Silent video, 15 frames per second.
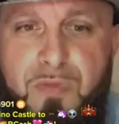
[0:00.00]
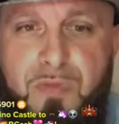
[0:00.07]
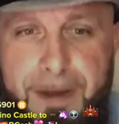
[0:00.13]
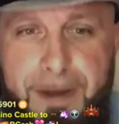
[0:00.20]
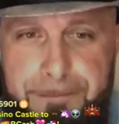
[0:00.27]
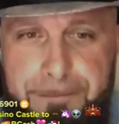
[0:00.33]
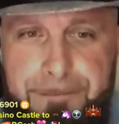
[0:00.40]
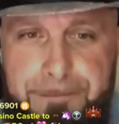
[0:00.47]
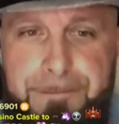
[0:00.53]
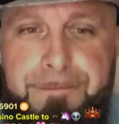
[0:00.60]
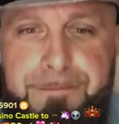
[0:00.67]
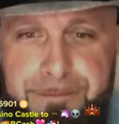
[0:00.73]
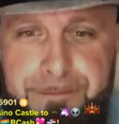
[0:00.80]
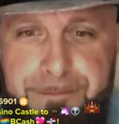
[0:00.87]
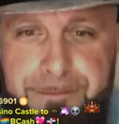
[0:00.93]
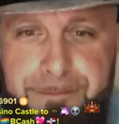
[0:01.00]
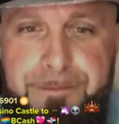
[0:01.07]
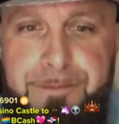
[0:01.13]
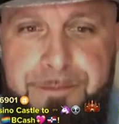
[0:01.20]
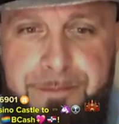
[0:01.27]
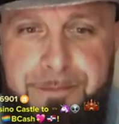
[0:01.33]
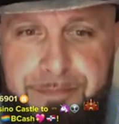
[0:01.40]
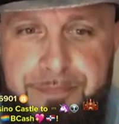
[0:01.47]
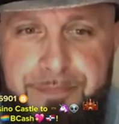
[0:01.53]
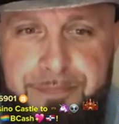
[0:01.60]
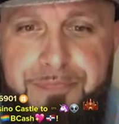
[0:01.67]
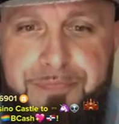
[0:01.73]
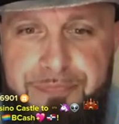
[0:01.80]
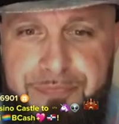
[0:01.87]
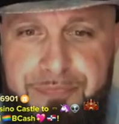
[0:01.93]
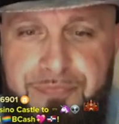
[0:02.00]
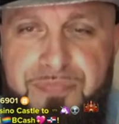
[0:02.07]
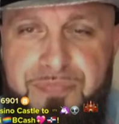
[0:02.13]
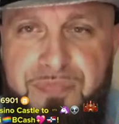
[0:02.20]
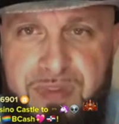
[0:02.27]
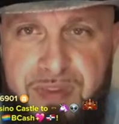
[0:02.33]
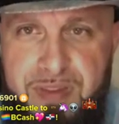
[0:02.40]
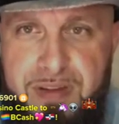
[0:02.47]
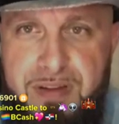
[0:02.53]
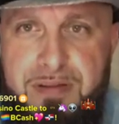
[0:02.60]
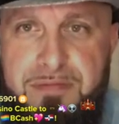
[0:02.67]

have heterosexuals, you have